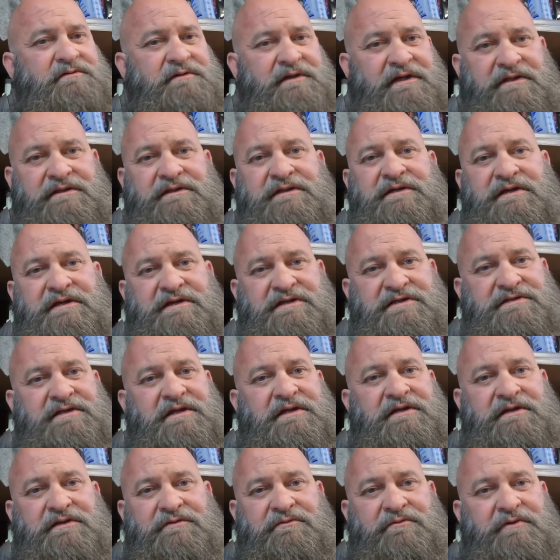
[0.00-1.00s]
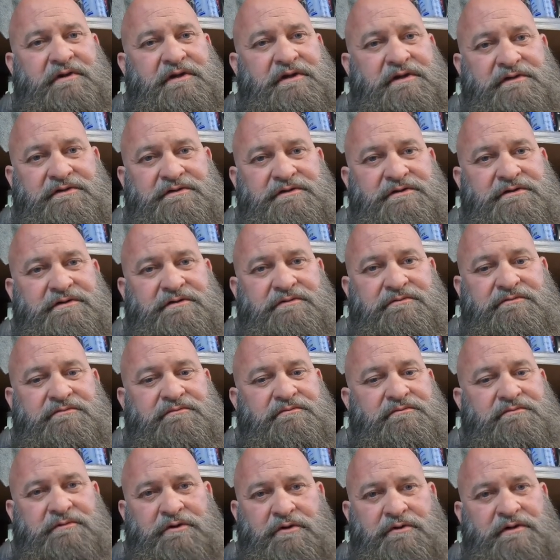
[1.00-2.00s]
get the extended reach.
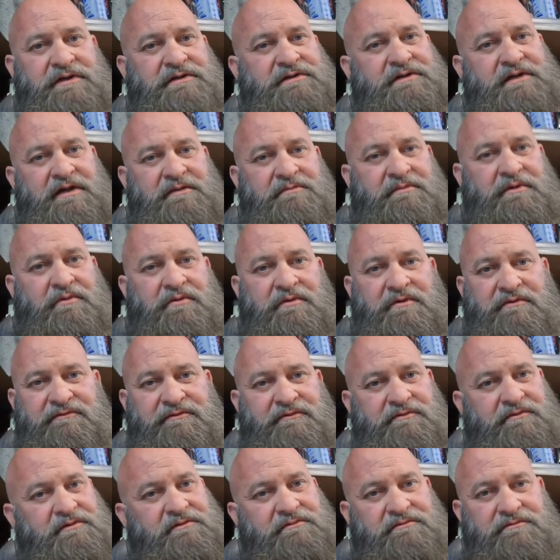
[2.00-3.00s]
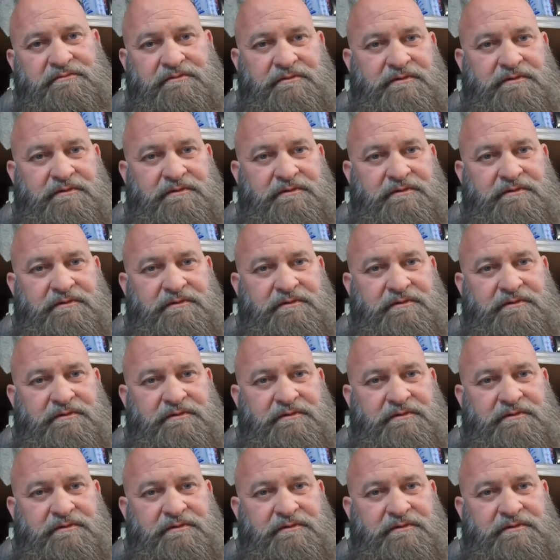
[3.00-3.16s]
Go ahead and take my word for it.